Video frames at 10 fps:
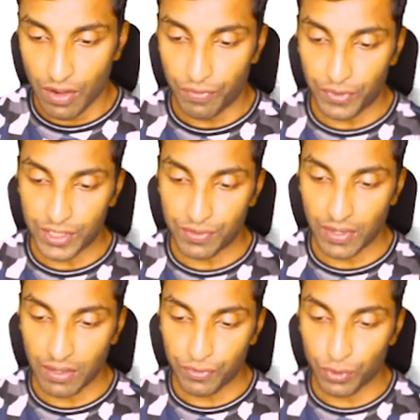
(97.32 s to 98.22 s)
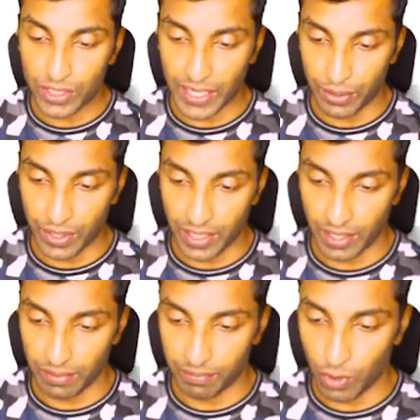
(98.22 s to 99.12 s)
First one, food
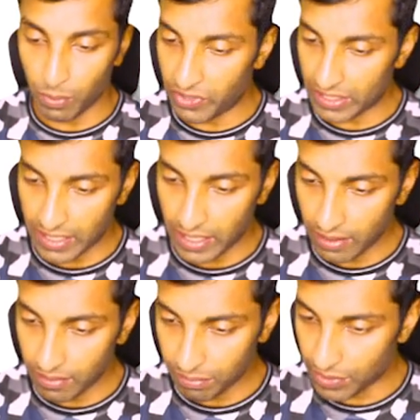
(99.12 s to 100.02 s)
security. Obviously,